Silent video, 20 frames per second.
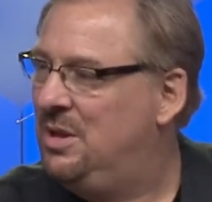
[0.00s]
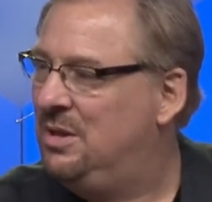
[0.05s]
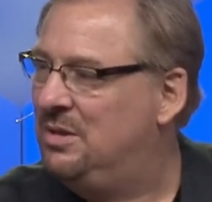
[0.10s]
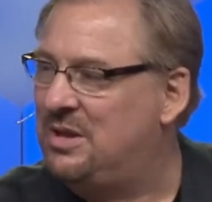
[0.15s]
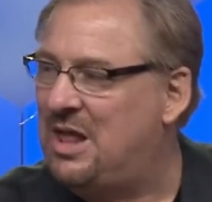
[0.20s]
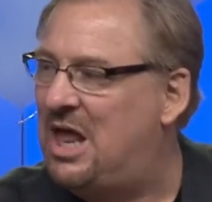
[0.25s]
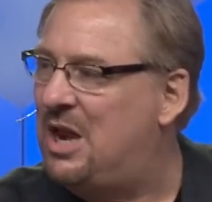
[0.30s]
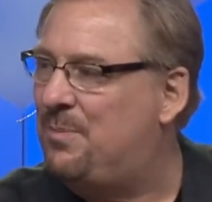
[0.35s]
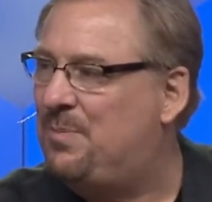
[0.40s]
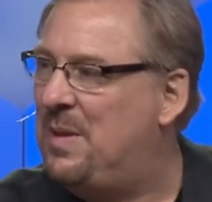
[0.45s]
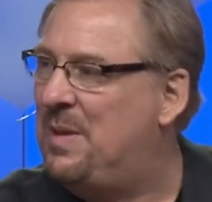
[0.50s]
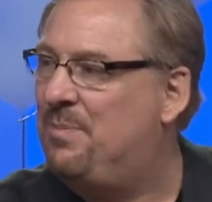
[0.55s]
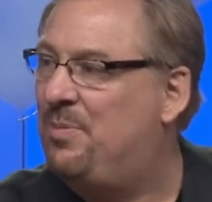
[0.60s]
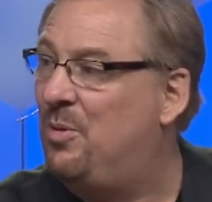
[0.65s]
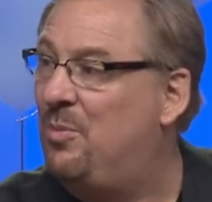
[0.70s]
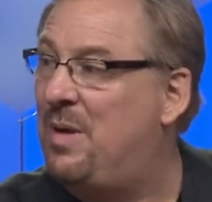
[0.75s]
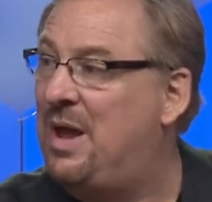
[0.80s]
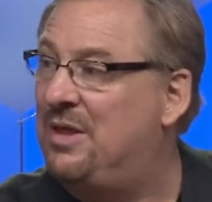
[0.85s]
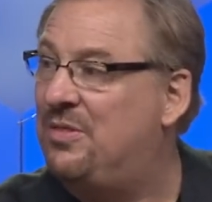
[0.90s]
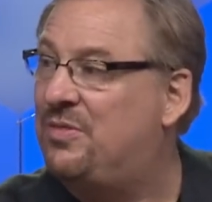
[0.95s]
A lot of
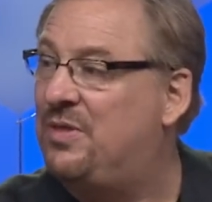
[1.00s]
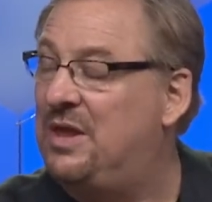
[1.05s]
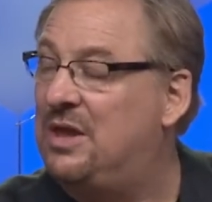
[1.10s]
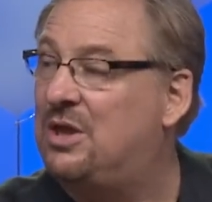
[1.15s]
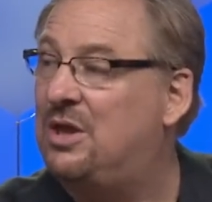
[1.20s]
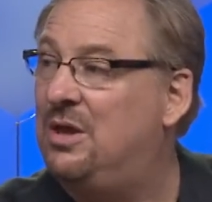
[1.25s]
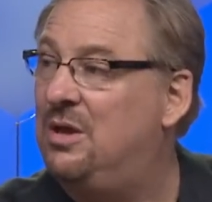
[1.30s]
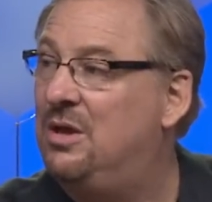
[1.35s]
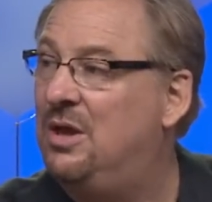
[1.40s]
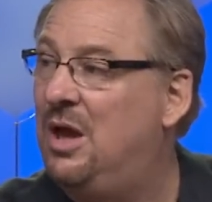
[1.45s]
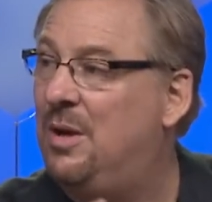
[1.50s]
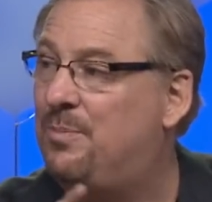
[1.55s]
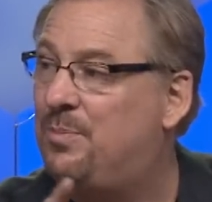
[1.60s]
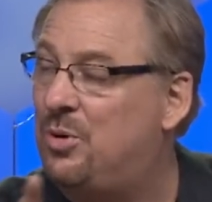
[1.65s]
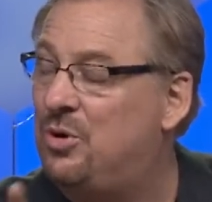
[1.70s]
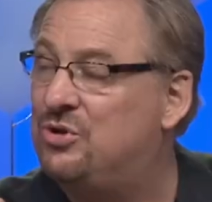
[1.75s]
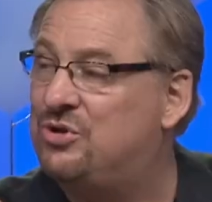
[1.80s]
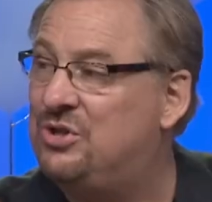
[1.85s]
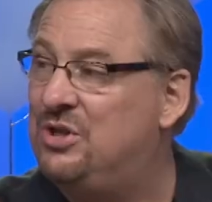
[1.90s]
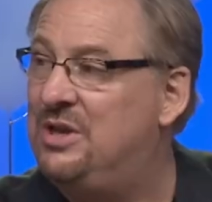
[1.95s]
people might think a
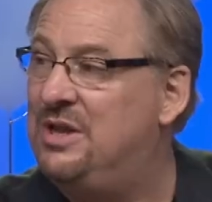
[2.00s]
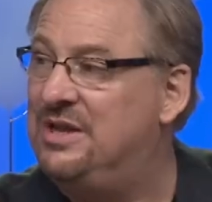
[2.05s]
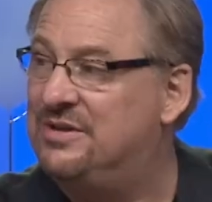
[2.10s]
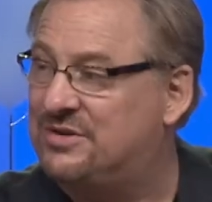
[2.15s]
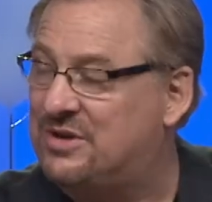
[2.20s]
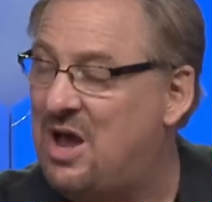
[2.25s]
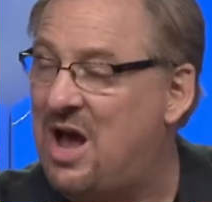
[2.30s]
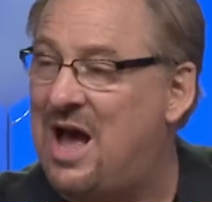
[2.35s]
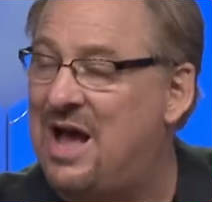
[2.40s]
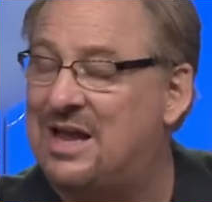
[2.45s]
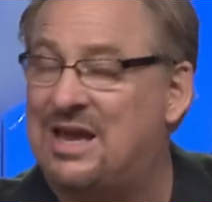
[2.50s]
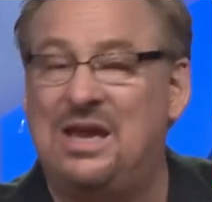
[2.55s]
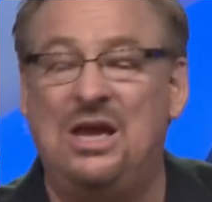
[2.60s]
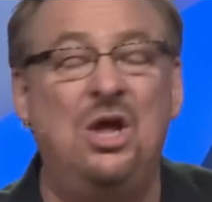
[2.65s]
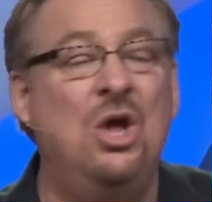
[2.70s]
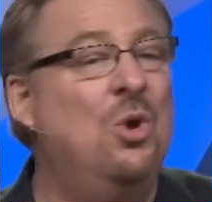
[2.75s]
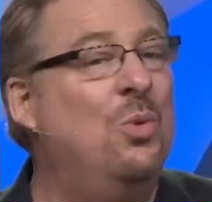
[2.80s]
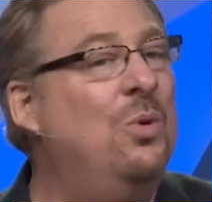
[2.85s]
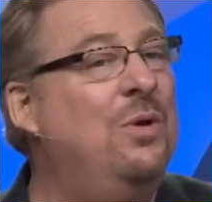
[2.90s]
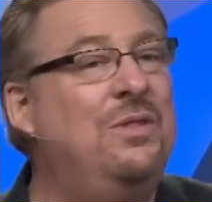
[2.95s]
person is
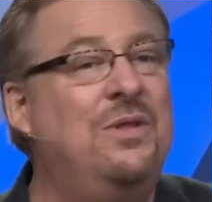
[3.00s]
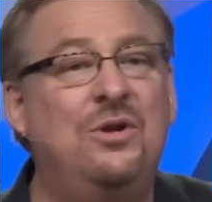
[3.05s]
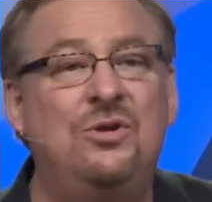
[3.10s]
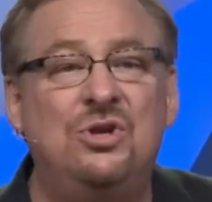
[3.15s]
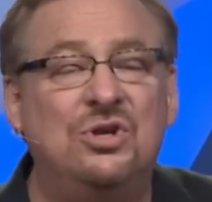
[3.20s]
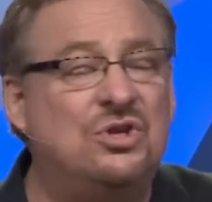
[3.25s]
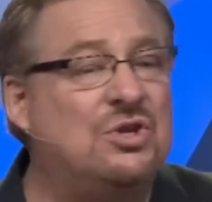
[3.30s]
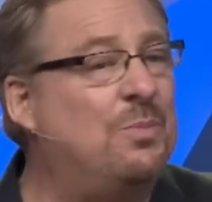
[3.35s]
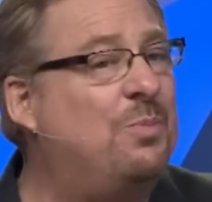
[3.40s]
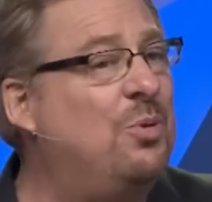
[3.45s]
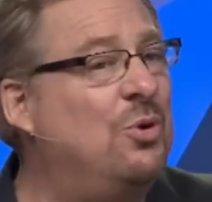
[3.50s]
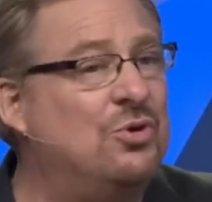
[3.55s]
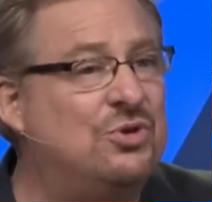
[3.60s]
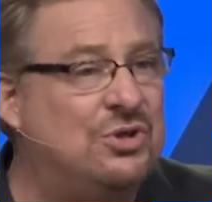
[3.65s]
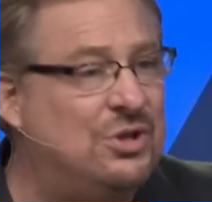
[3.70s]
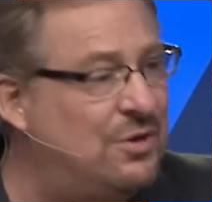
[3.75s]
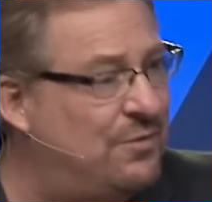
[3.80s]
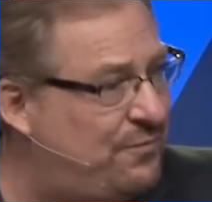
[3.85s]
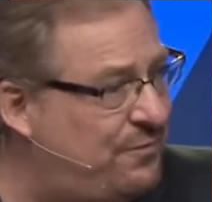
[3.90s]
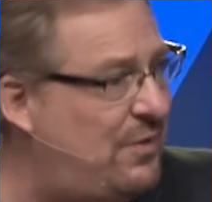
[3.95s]
cocky when they're just a
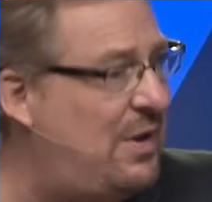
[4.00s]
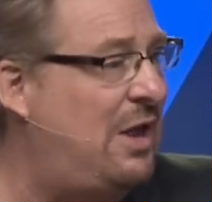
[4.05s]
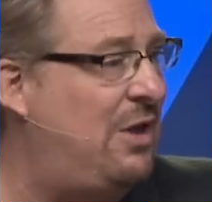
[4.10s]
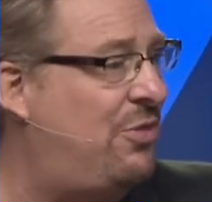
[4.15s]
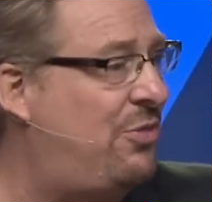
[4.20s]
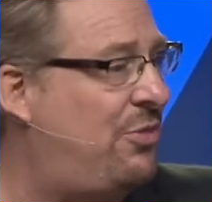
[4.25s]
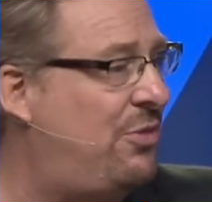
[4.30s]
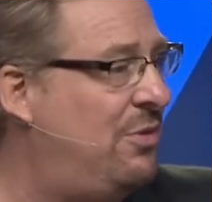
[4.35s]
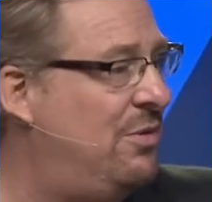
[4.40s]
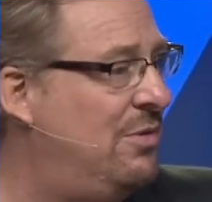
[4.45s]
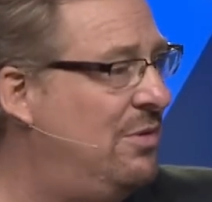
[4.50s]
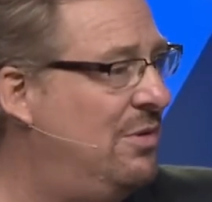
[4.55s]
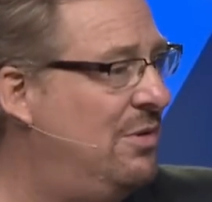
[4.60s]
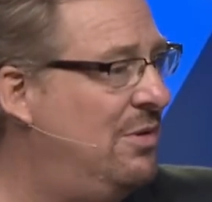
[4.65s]
person of faith.